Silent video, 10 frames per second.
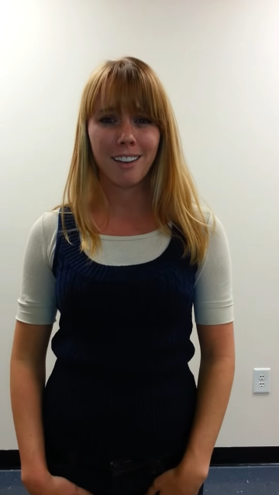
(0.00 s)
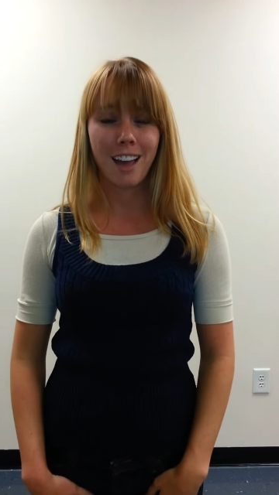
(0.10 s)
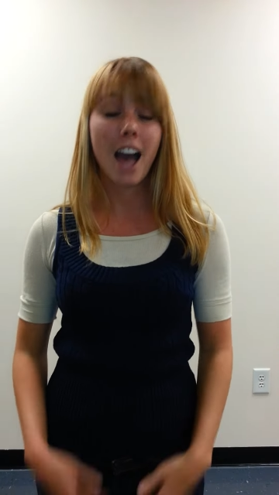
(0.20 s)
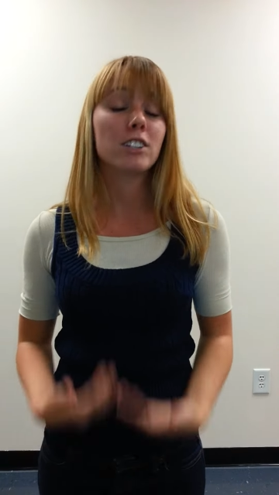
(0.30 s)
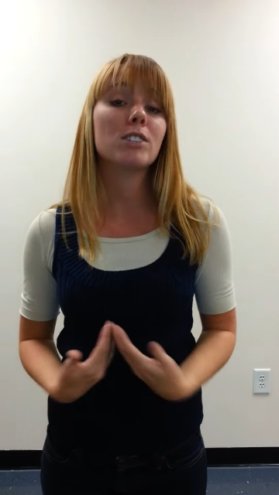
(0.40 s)

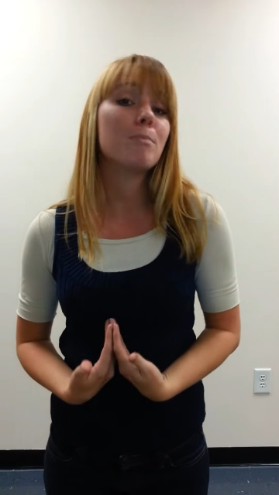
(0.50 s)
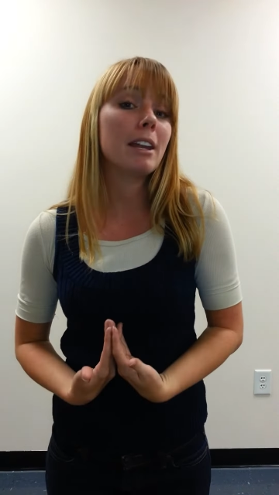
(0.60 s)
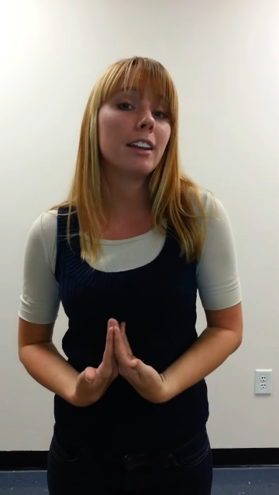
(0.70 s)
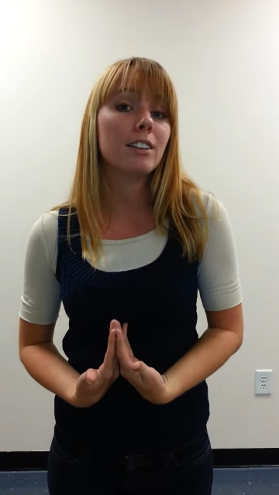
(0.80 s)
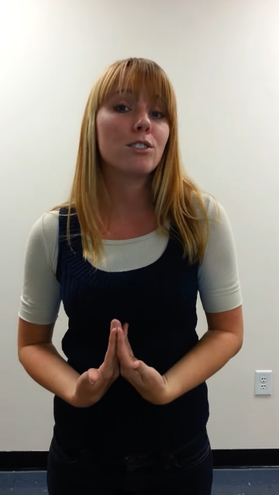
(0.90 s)
I just made
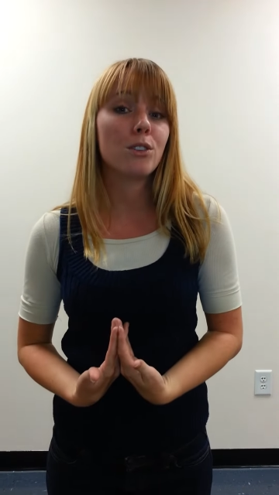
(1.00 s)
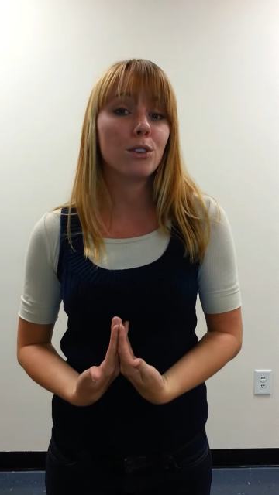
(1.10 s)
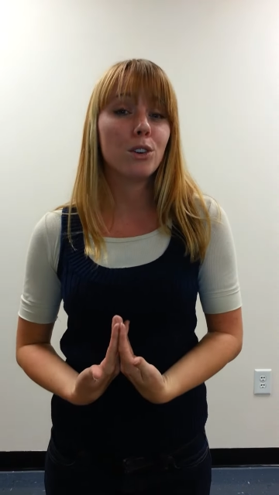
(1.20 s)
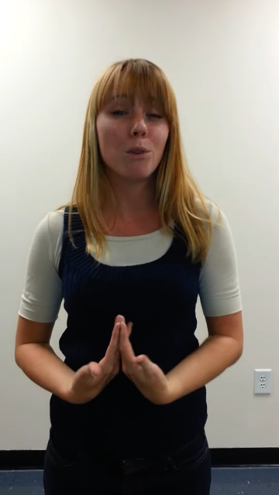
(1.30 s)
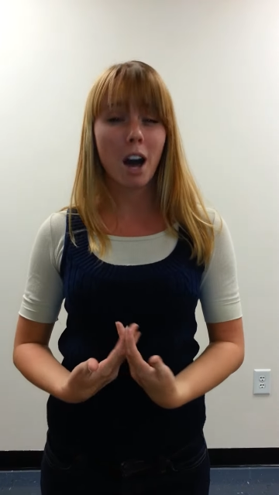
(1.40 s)
it into their
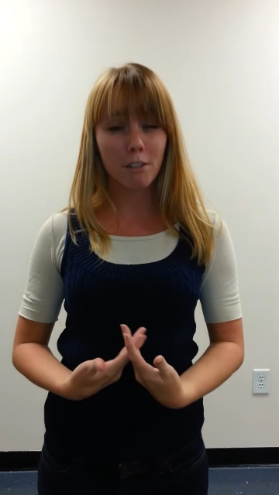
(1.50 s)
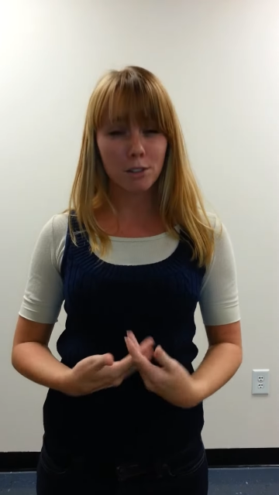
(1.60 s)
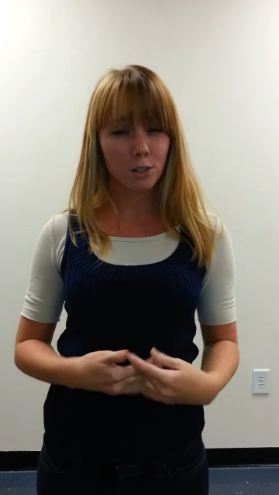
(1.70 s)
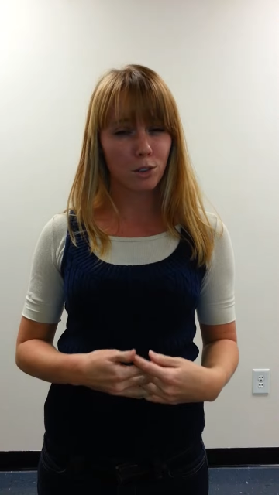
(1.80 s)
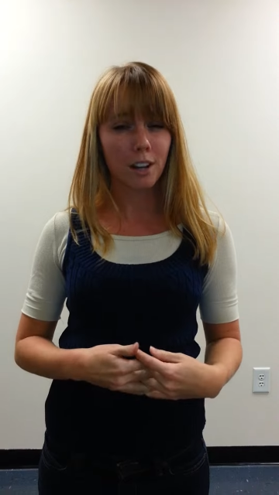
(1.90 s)
new
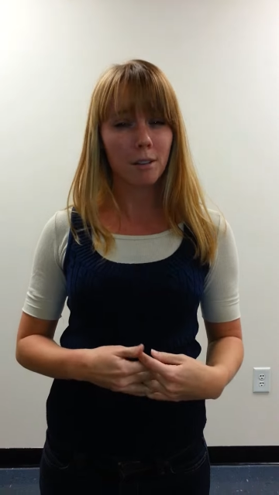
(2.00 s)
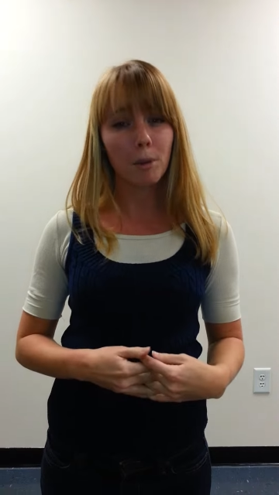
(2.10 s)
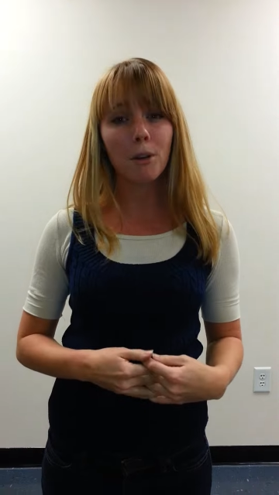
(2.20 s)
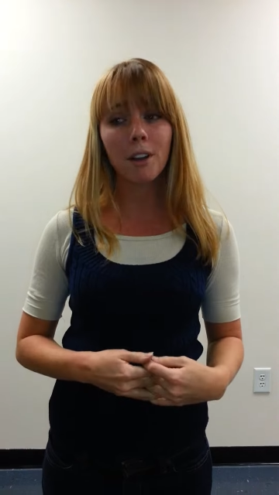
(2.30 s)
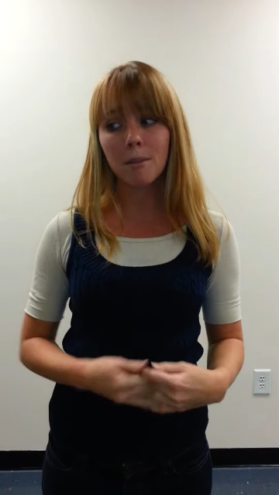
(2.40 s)
officer training
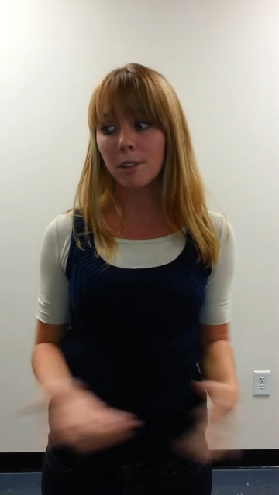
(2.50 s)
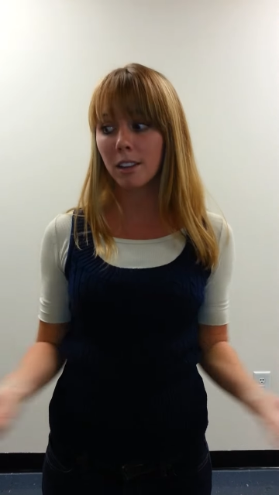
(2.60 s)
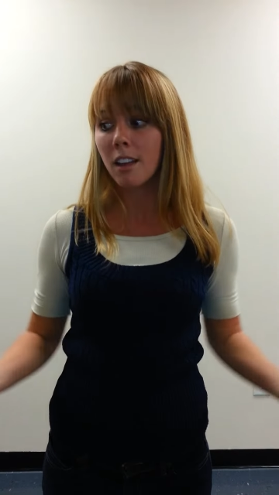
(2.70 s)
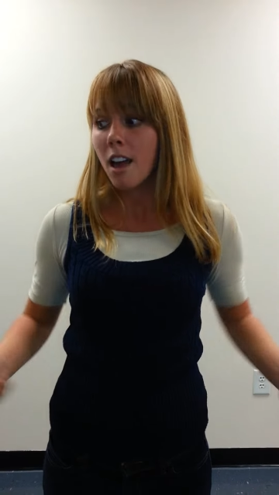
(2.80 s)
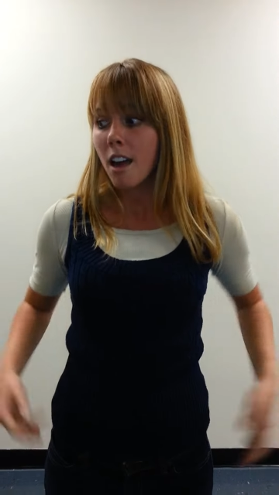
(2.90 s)
program.
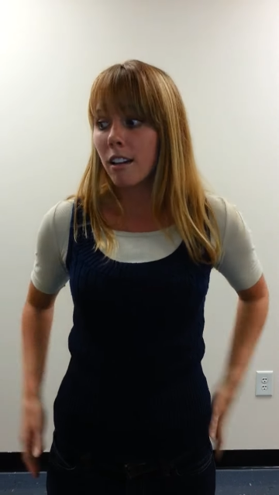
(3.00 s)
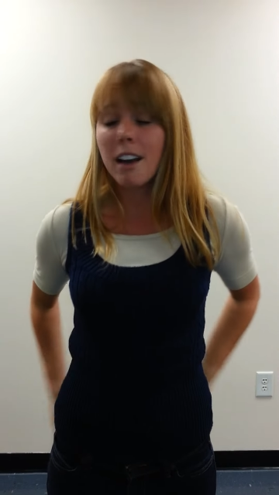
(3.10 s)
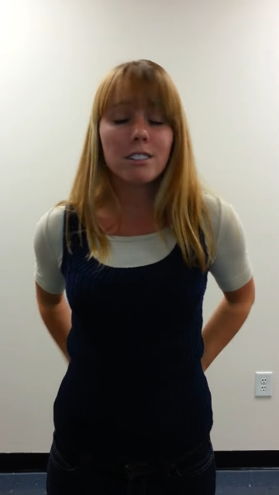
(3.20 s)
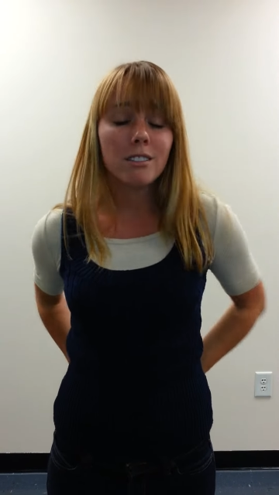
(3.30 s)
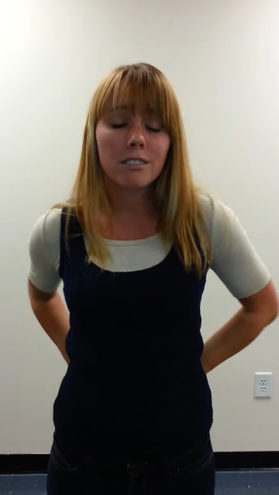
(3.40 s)
The
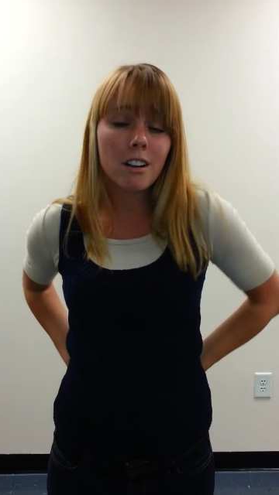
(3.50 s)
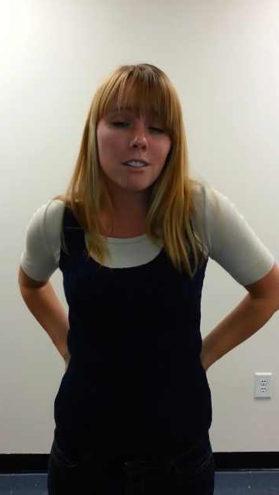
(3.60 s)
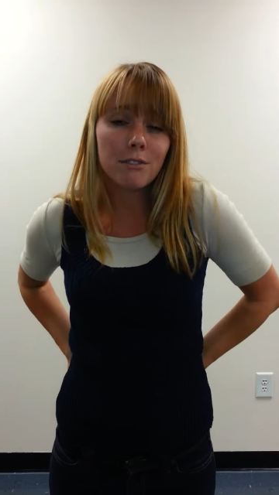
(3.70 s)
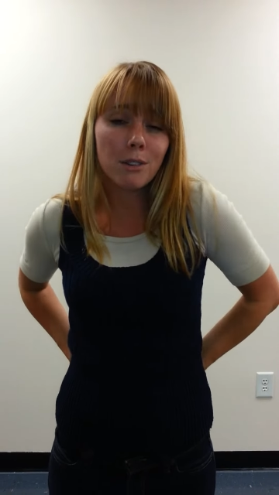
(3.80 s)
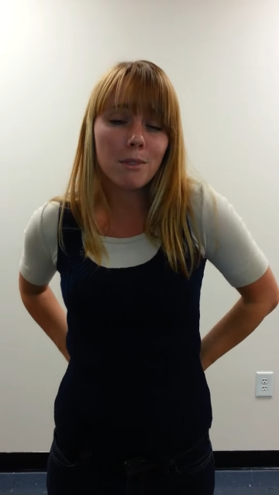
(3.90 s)
classes start in a
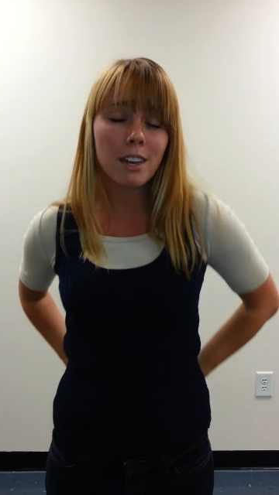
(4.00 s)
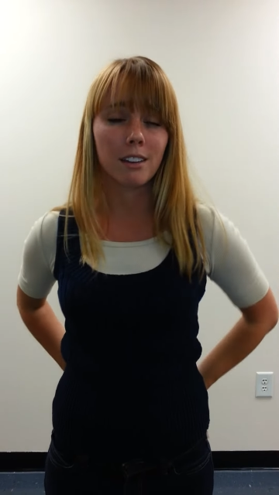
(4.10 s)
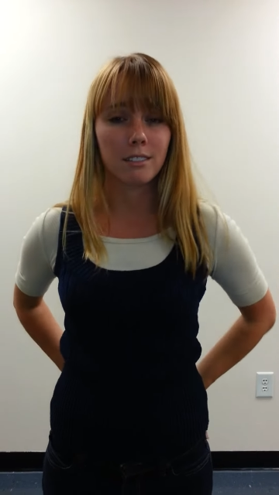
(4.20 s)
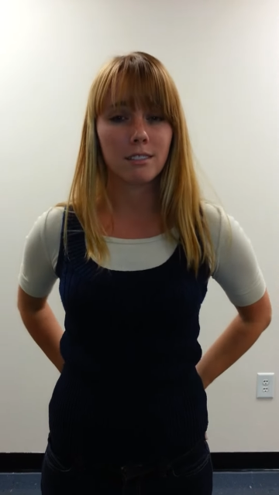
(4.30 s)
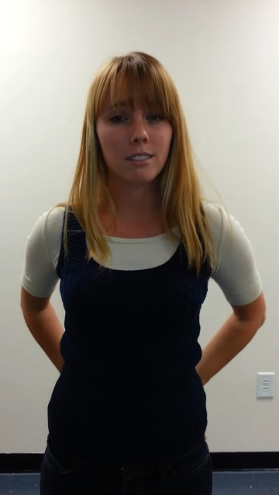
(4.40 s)
few
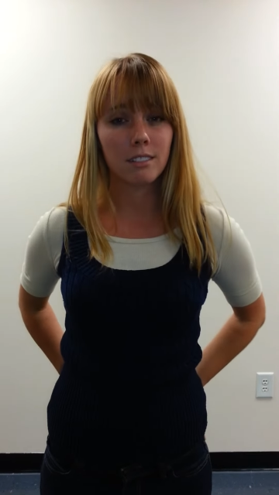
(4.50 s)
weeks.